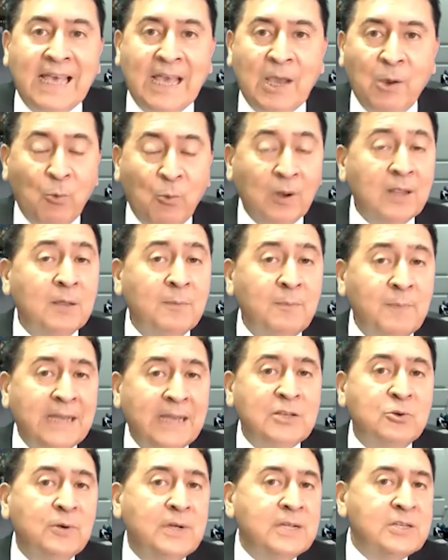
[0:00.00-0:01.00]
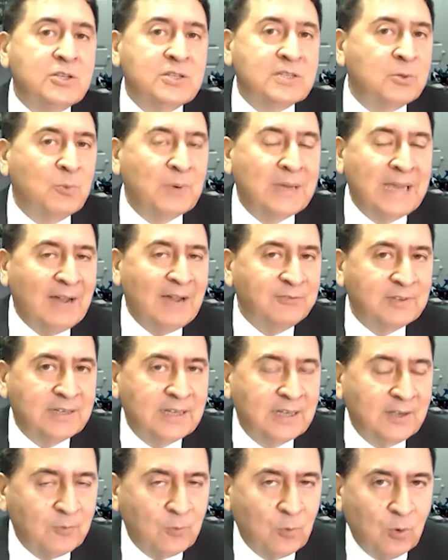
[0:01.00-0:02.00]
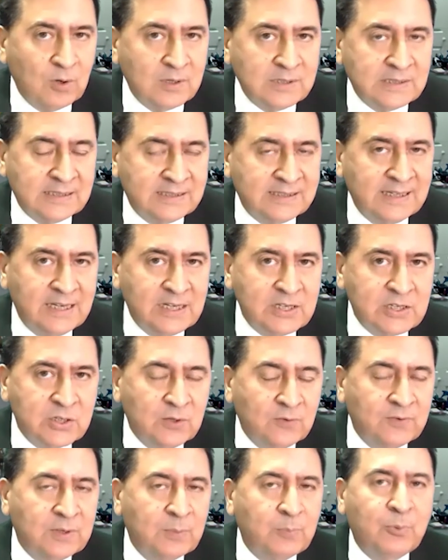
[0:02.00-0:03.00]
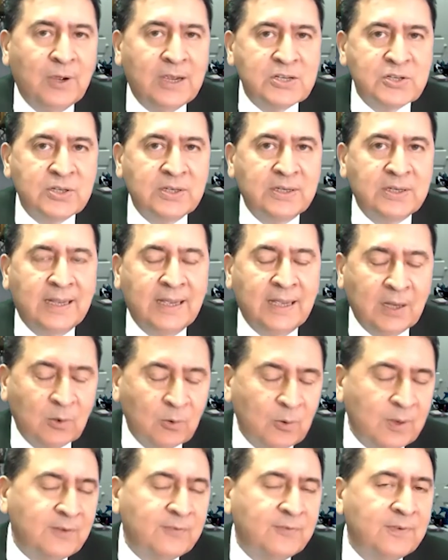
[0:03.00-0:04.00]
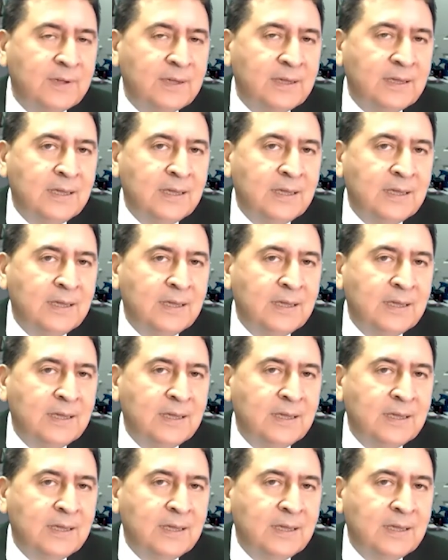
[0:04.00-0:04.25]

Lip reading: And one of the major issues that we have today, of course, is the issue of depression and grief.